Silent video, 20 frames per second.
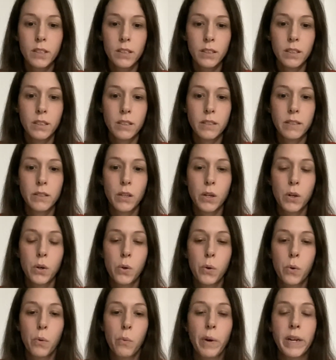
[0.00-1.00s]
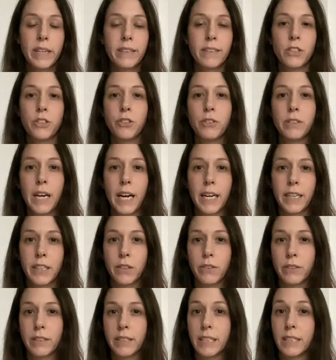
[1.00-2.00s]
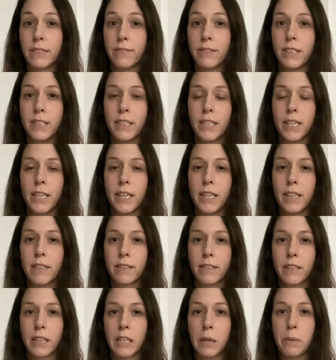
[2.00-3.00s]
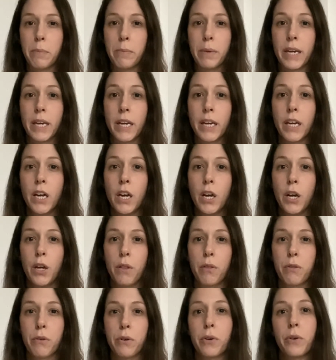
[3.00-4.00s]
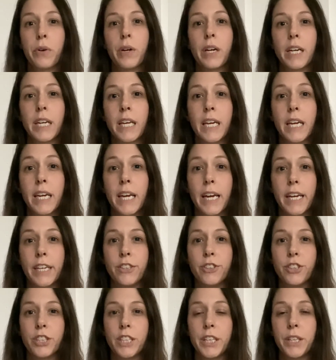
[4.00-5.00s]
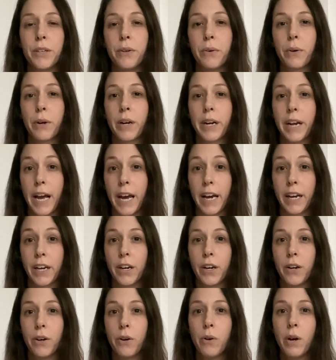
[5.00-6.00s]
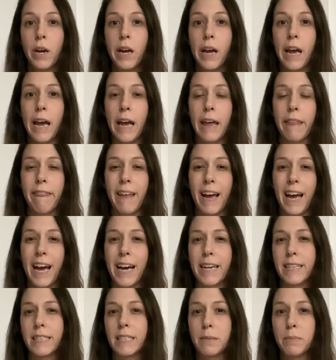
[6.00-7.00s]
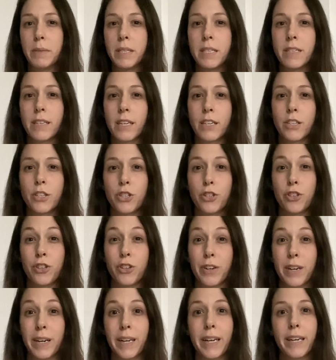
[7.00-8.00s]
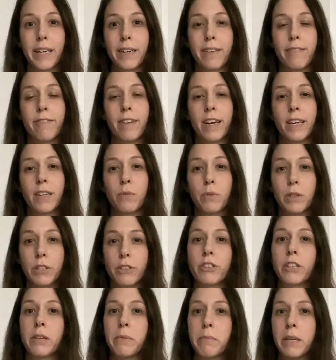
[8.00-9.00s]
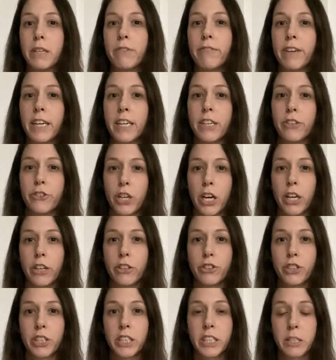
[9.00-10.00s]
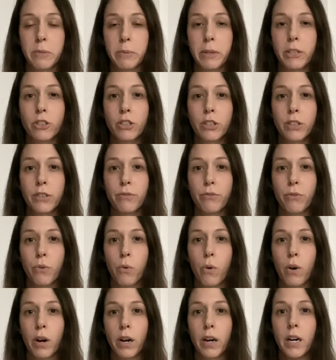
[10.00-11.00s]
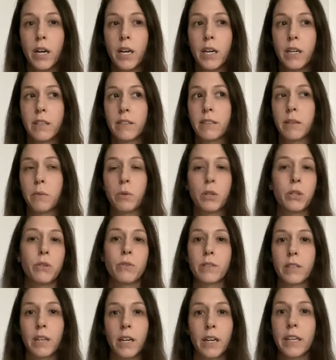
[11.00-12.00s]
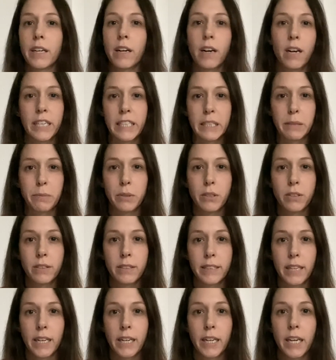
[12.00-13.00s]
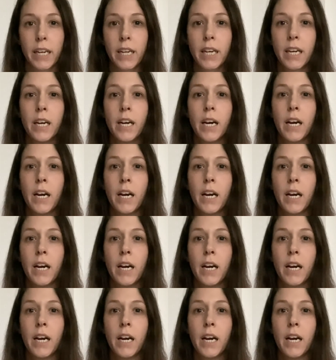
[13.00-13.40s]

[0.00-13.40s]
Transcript: So ways to diagnose SVT is going to be through an EKG or an echo, and that has to be done during an event, which can be very challenging, especially for someone who's not in a hospital setting.